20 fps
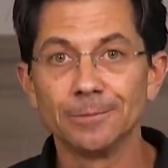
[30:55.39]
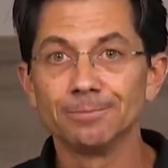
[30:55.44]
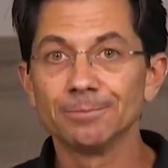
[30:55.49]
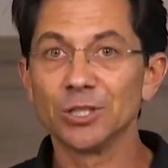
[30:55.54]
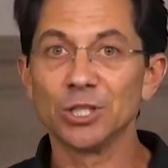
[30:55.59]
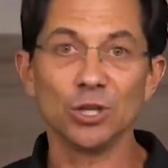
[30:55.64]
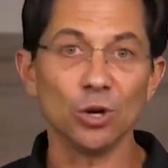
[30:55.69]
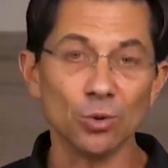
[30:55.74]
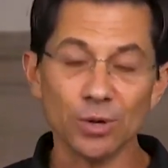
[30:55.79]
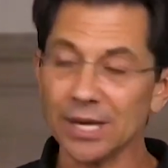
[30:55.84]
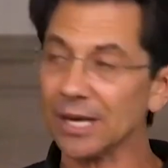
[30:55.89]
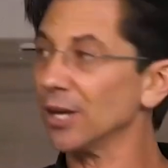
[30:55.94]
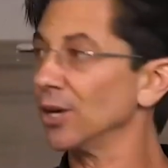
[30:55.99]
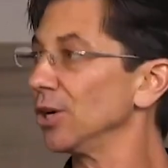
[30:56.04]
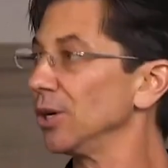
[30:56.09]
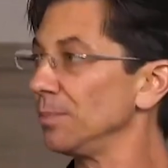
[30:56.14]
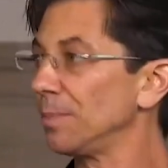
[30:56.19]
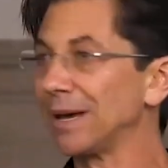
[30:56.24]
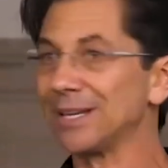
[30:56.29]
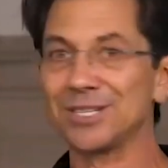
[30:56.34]
You don't get
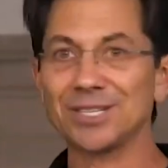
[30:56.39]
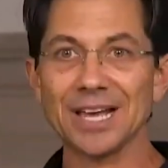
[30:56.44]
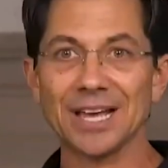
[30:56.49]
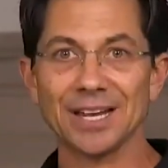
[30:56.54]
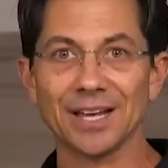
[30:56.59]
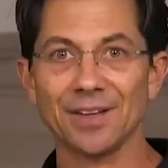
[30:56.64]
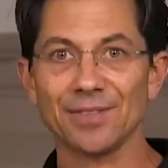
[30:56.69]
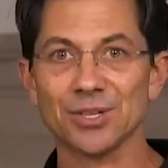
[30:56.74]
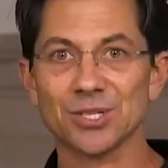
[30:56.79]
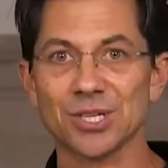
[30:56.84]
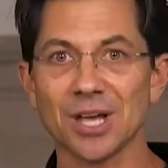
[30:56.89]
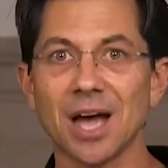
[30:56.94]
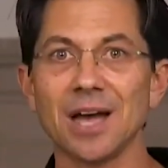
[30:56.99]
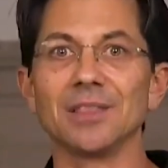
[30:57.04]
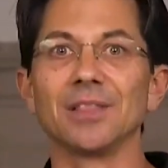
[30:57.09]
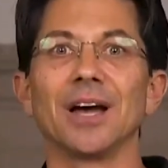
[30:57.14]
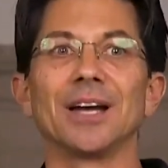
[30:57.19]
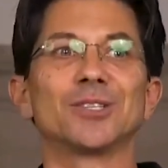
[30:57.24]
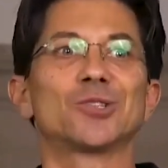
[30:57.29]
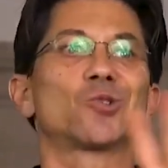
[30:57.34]
good by standing on the
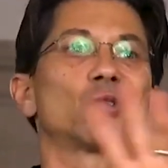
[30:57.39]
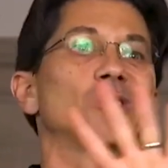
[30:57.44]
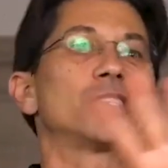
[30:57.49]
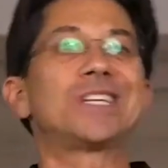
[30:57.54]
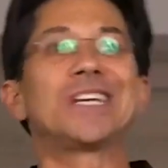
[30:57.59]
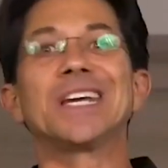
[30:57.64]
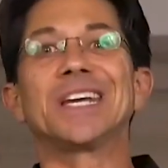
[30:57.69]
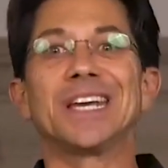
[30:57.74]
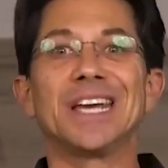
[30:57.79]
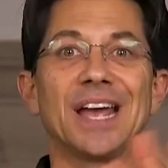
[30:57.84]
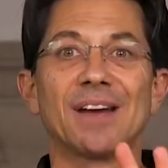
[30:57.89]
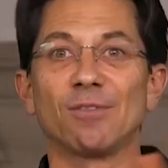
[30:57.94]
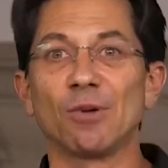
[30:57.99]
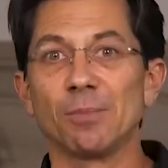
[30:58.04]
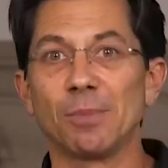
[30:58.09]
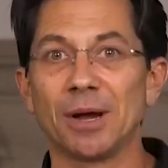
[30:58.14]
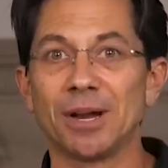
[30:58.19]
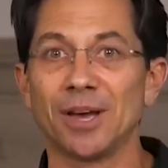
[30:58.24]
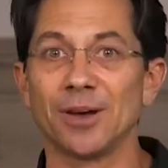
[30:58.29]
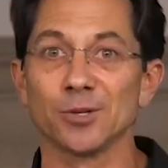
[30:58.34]
sidelines, critiquing
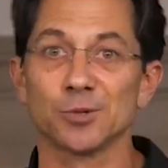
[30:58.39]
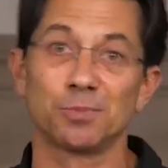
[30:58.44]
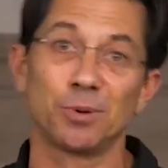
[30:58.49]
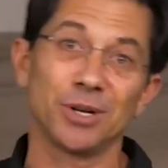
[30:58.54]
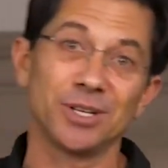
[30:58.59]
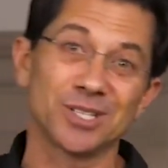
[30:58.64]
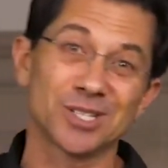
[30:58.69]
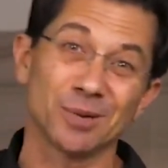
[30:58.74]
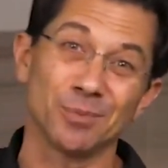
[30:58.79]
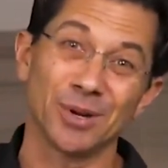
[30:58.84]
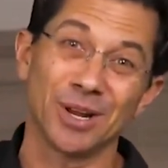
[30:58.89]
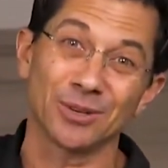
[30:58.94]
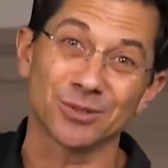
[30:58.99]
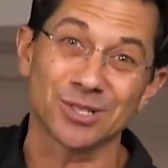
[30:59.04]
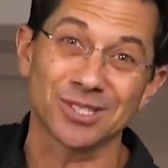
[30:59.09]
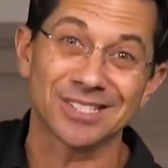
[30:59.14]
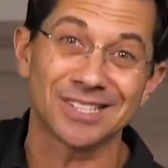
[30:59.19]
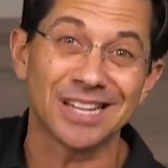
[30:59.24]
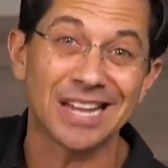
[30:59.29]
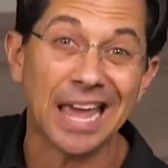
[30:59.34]
everybody else, putting someone
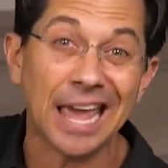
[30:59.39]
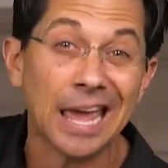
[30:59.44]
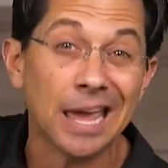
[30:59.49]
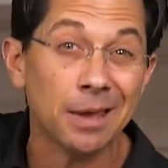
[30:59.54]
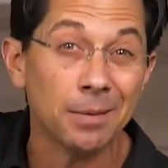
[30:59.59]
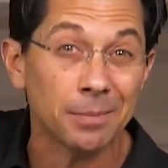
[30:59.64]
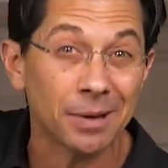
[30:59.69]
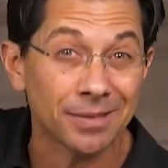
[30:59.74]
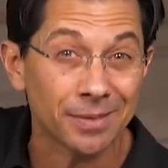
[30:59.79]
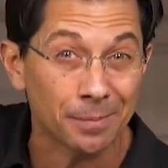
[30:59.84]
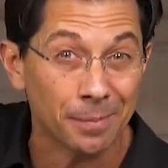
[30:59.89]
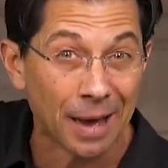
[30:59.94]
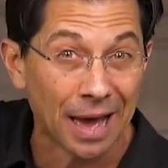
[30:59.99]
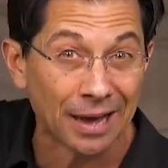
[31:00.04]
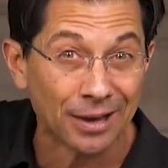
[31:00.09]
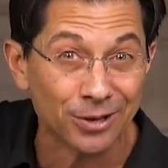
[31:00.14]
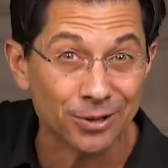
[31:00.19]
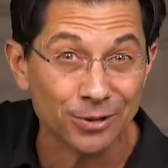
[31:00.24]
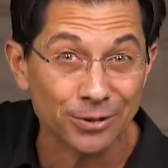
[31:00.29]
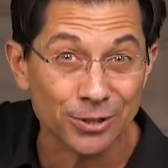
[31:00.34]
else's name on the
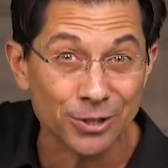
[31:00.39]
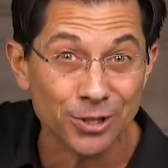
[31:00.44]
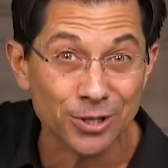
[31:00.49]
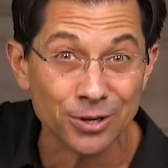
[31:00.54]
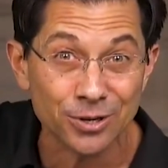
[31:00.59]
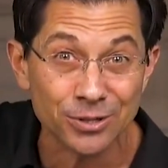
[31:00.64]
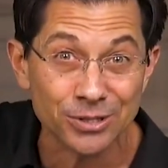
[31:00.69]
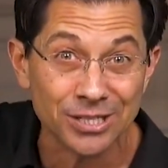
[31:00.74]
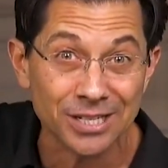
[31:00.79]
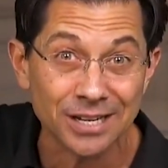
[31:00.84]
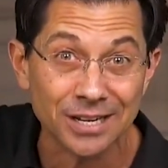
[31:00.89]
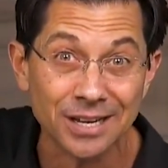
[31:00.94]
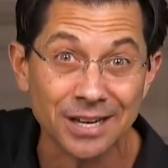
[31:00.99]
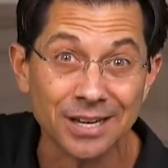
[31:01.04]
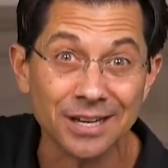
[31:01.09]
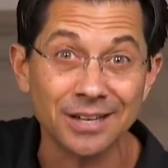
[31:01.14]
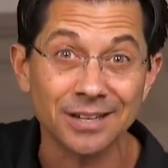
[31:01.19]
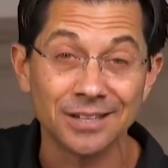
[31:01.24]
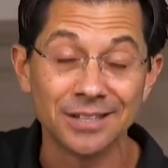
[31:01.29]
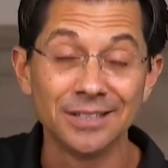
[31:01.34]
back of your
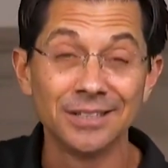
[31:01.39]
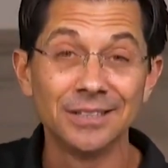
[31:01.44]
jersey.